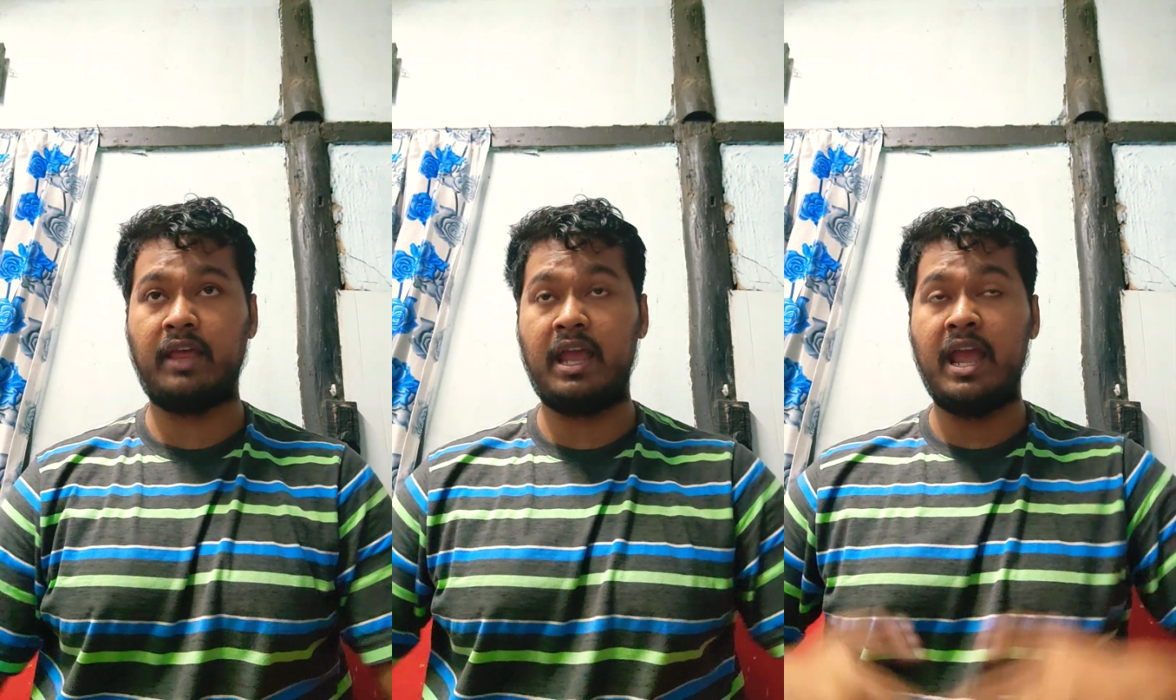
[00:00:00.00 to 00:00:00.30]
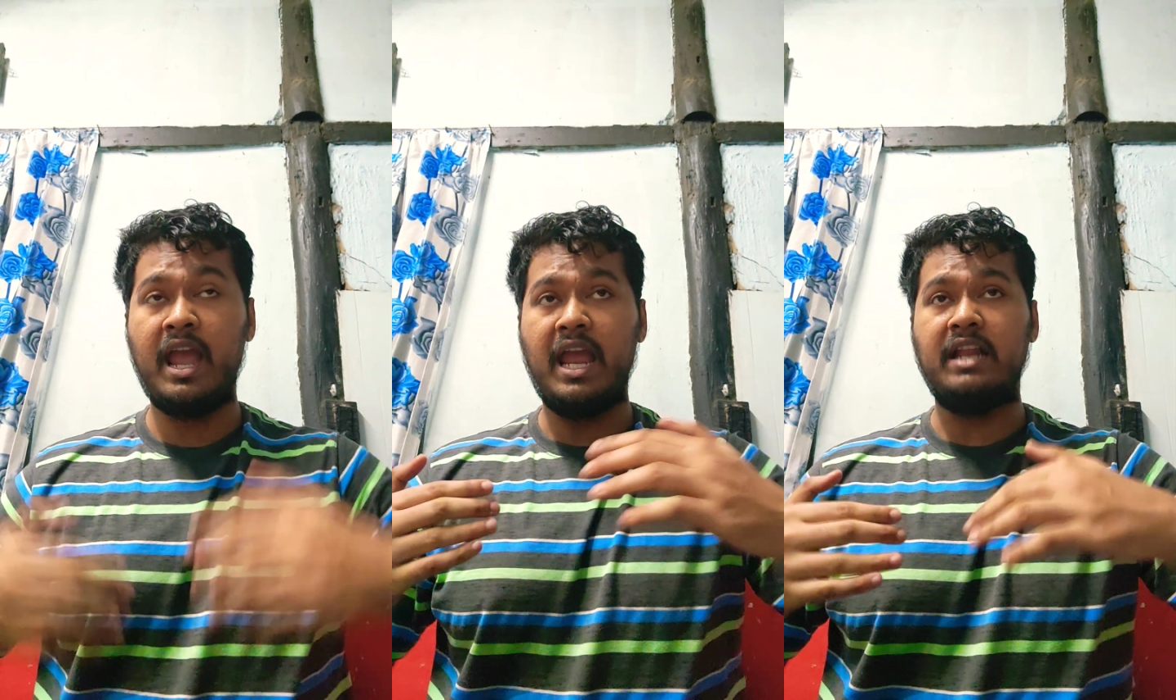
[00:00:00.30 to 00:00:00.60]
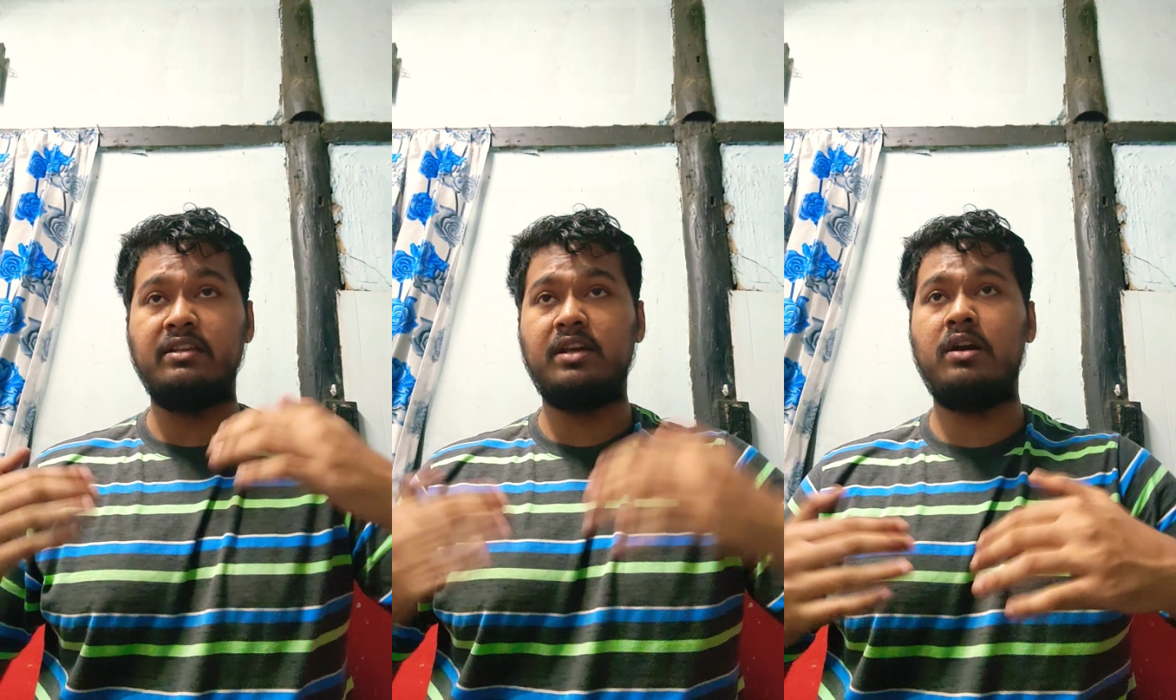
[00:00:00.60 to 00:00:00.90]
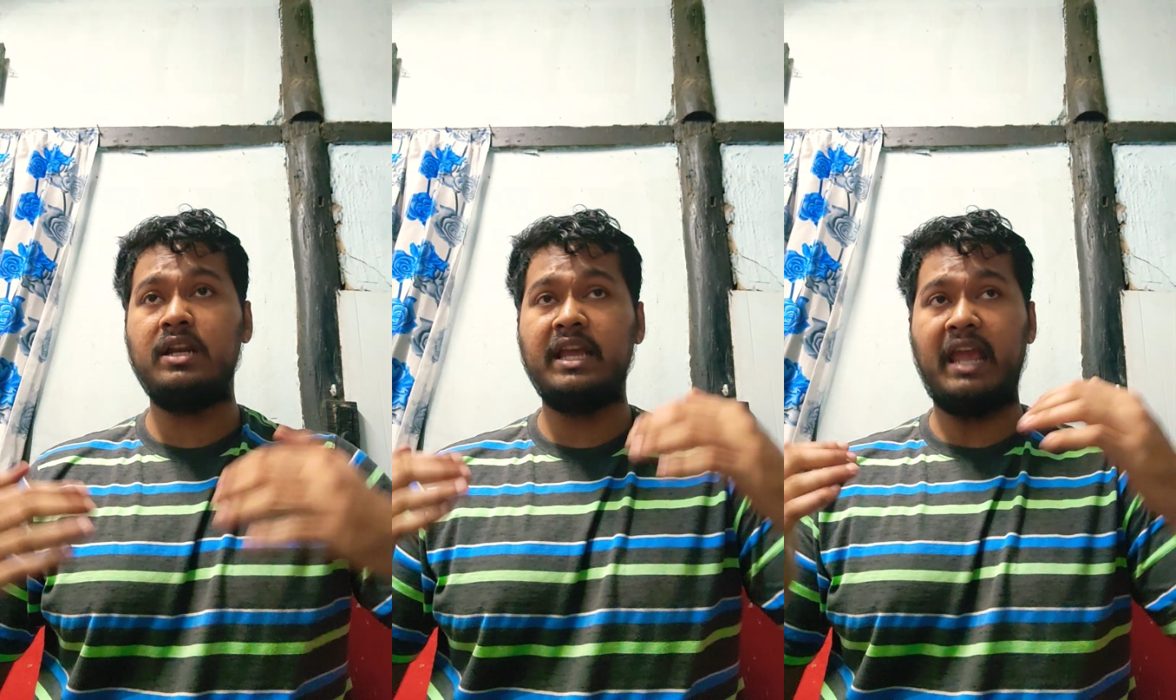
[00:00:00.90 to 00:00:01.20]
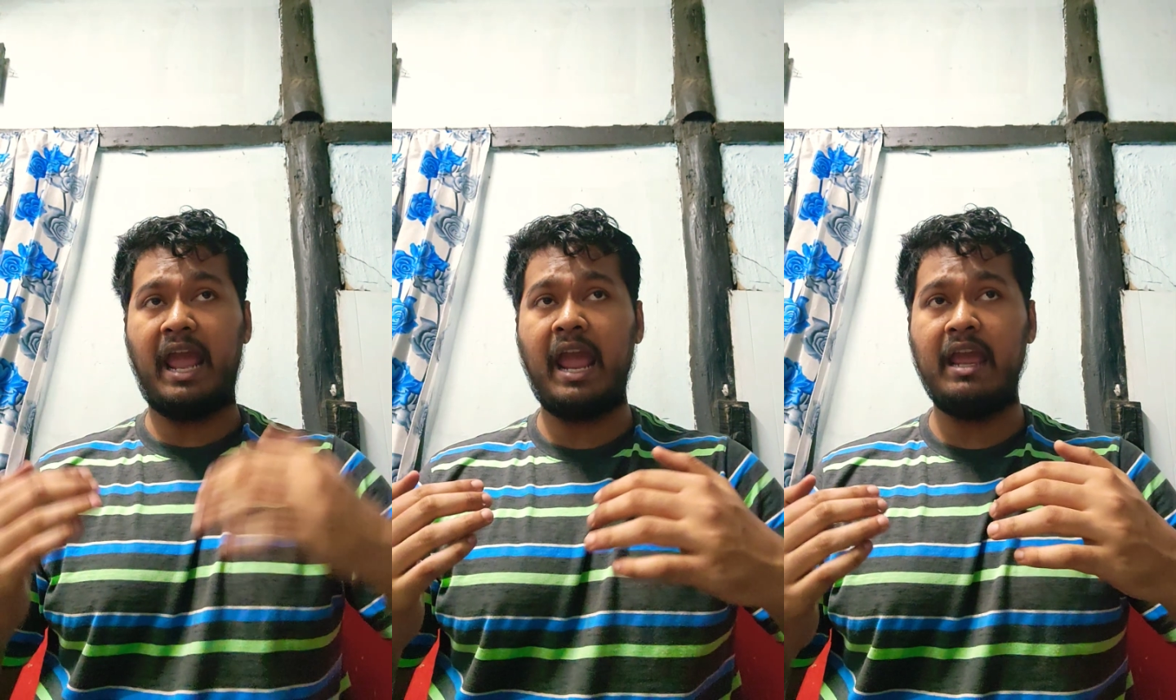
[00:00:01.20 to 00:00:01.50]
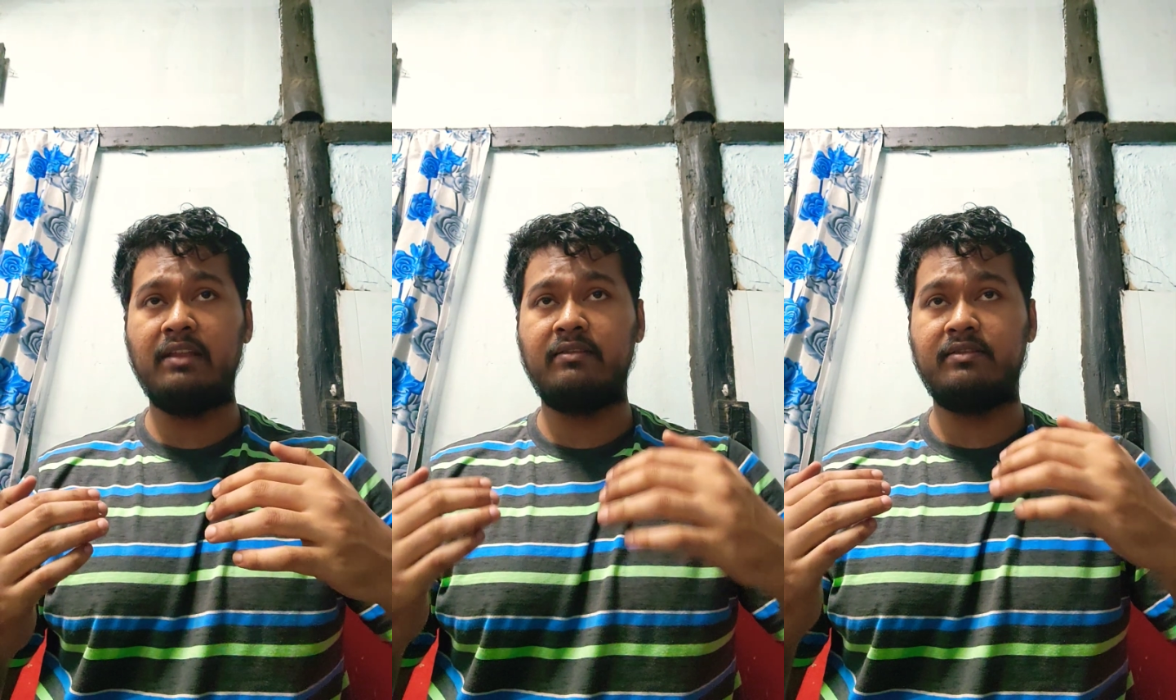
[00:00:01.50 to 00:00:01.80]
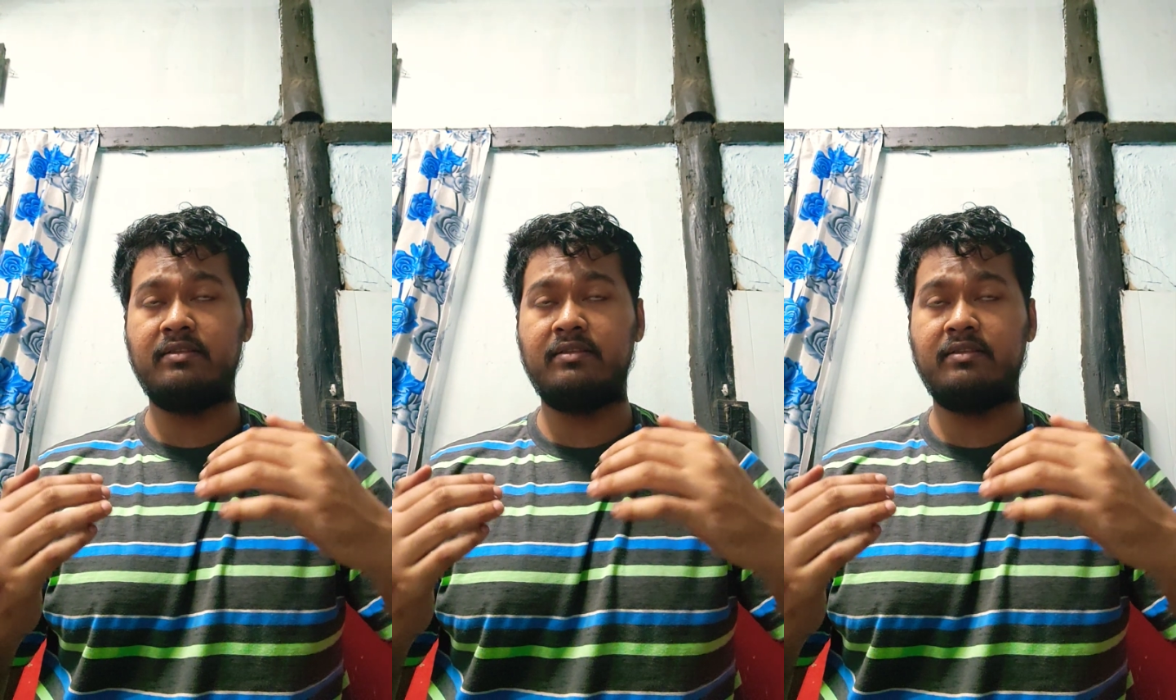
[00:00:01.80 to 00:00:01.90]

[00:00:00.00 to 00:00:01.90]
They internally hate